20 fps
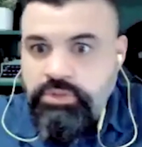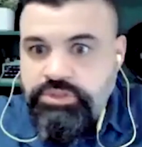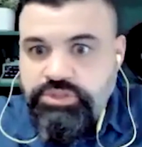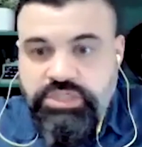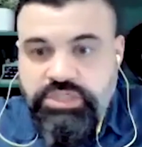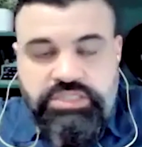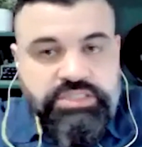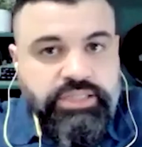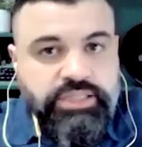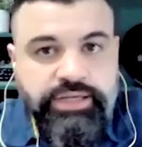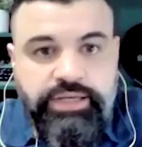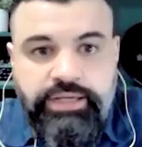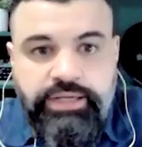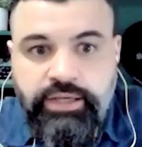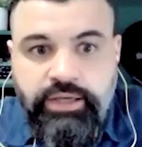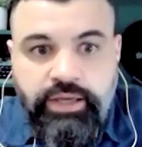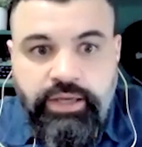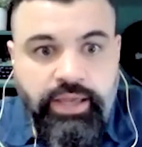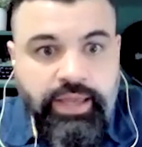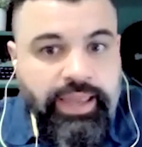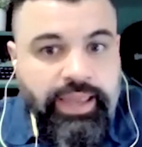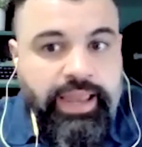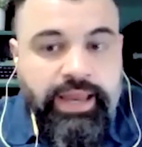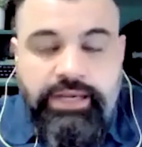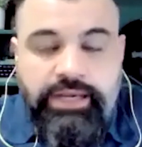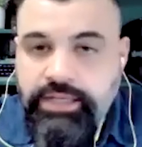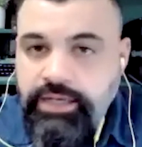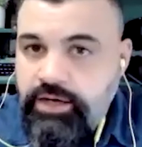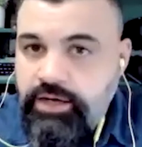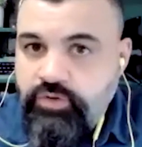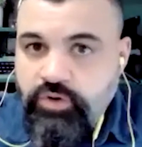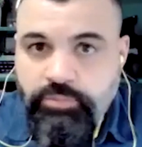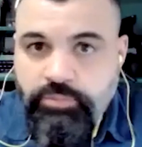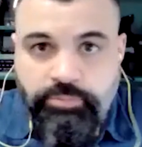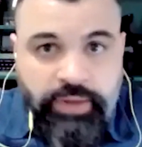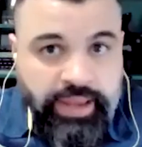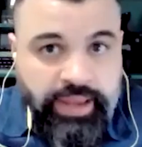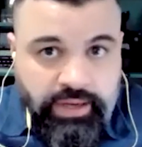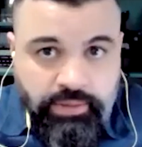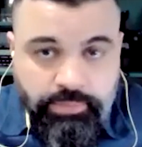just like any other
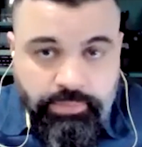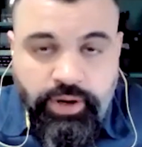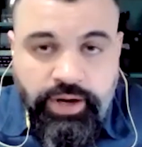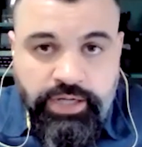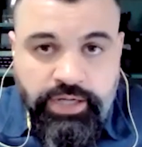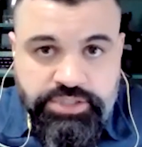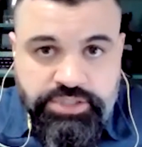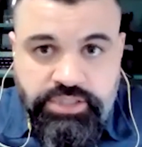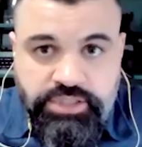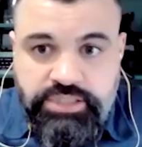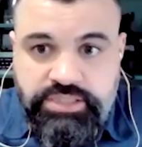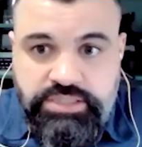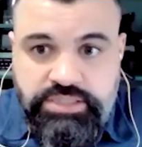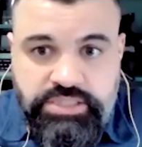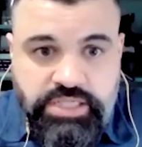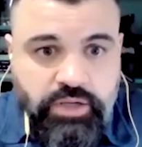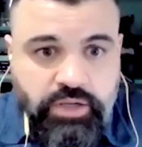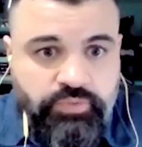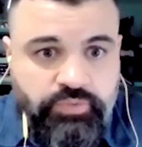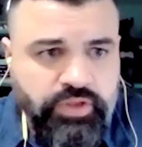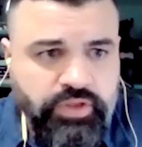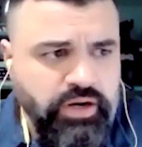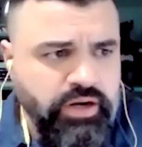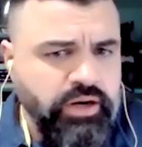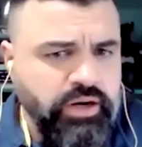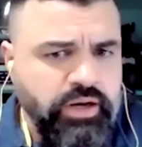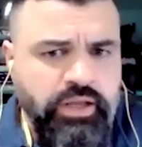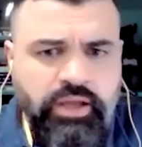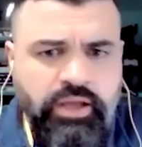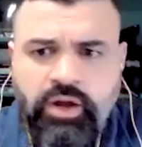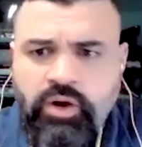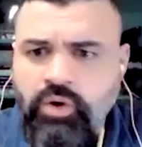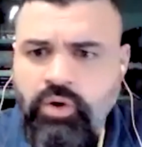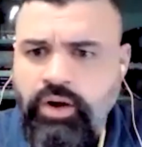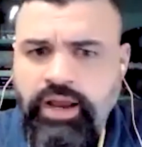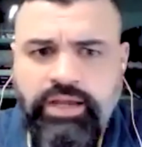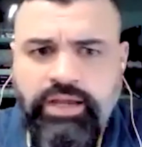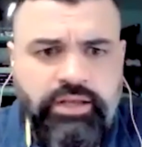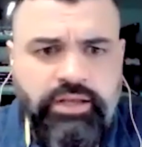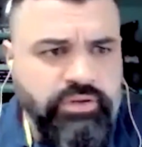bank branch that you see out there, or
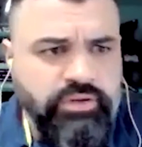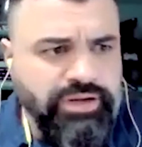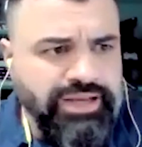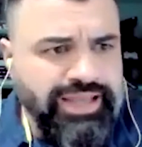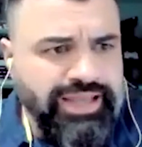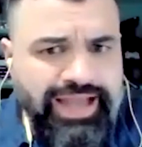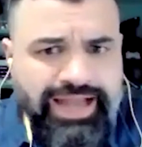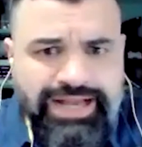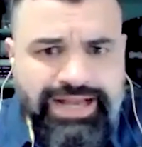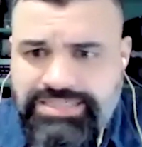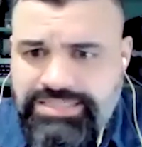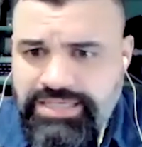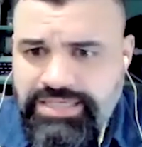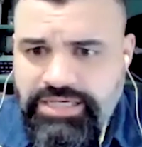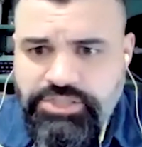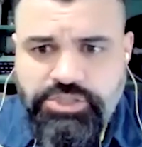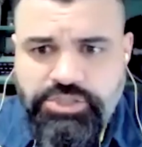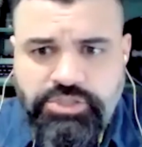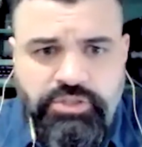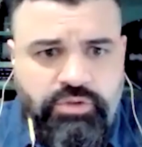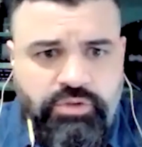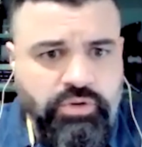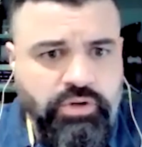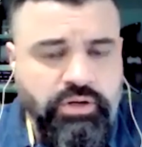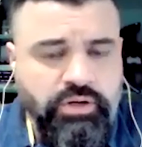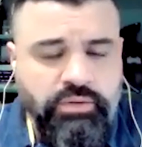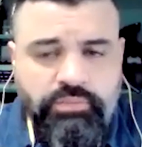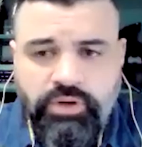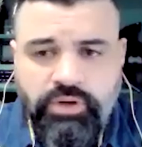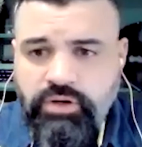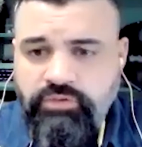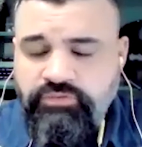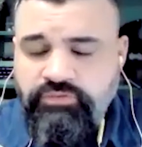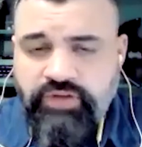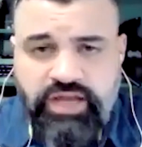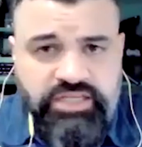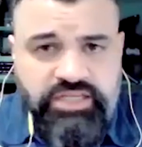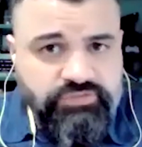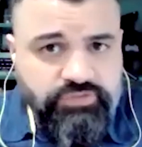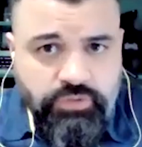any other gas station or a
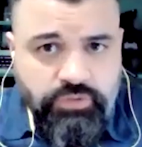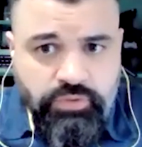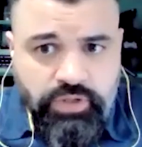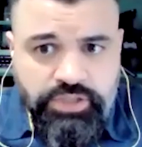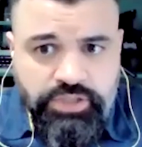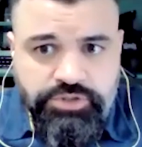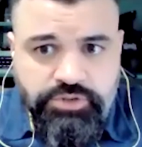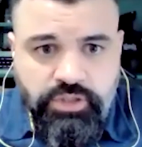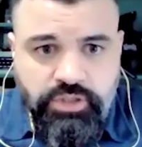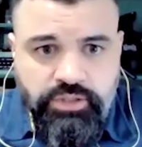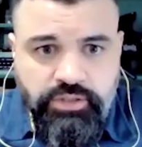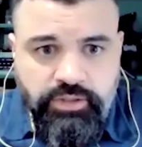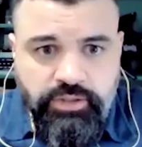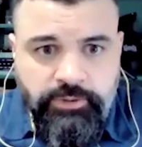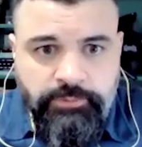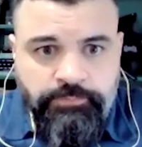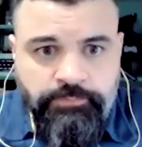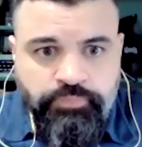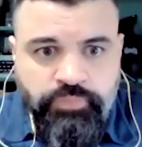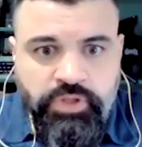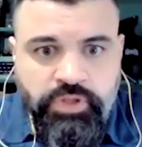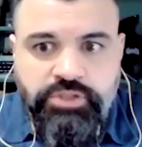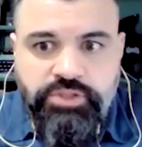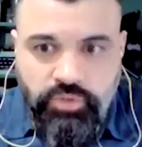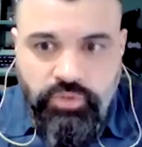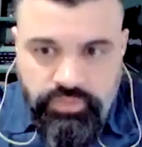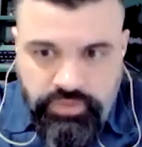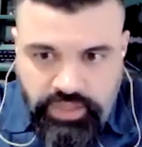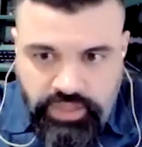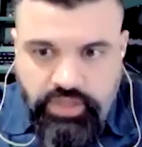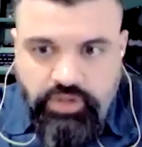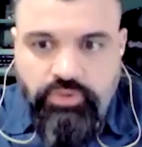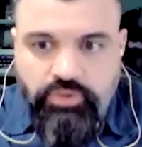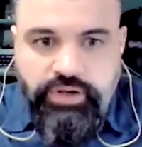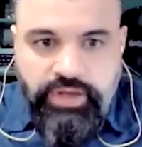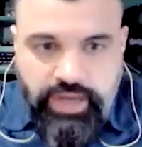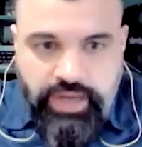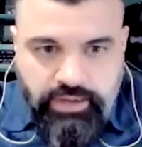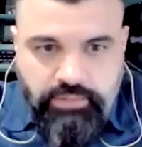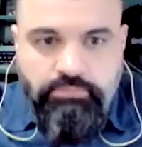fast food restaurant, don't they
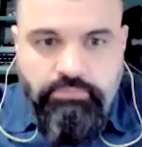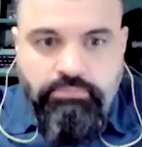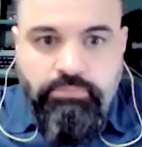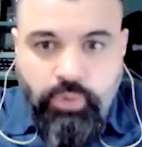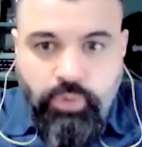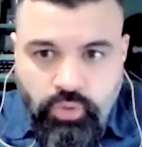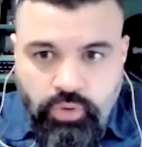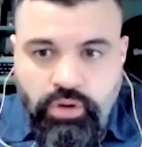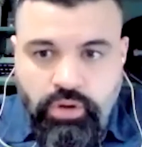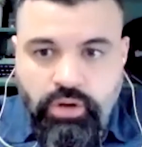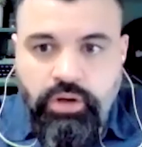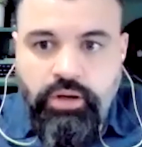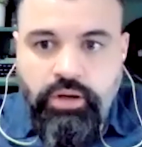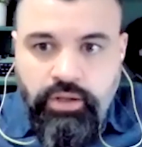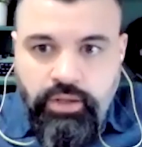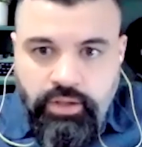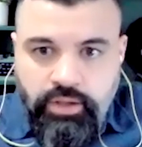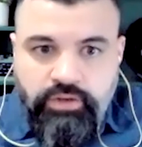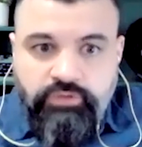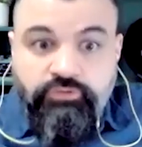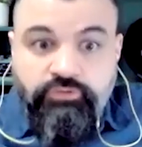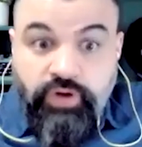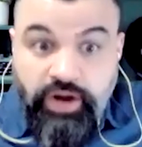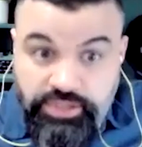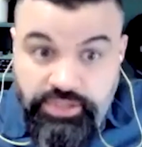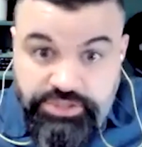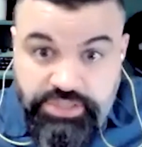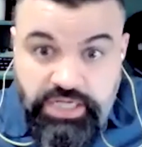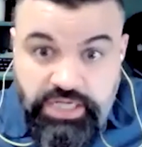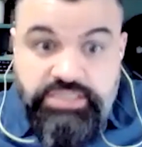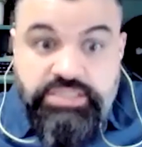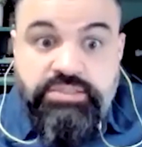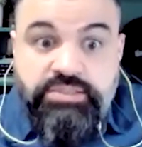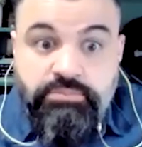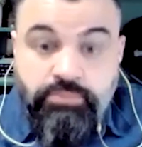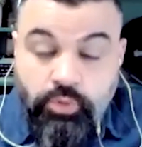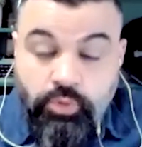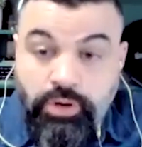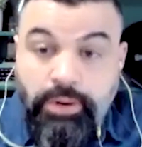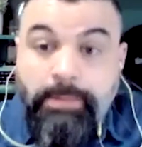create more franchises,
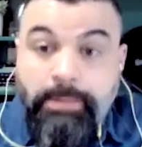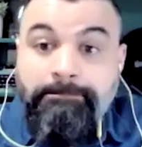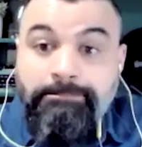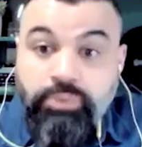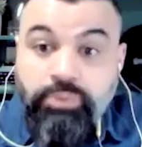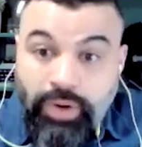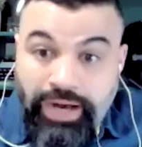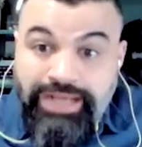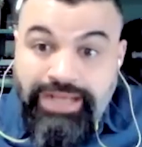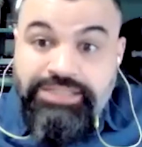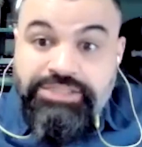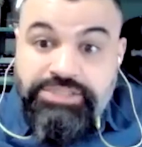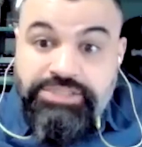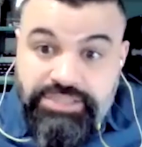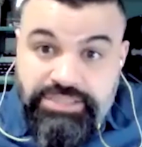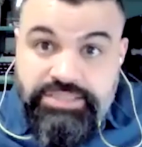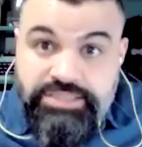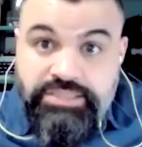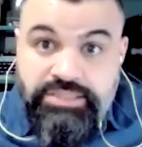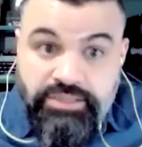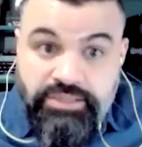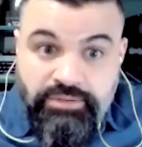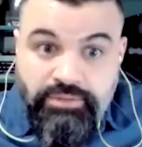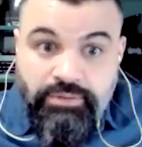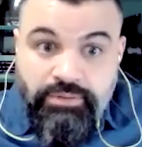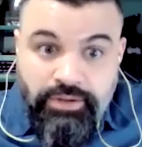more branches?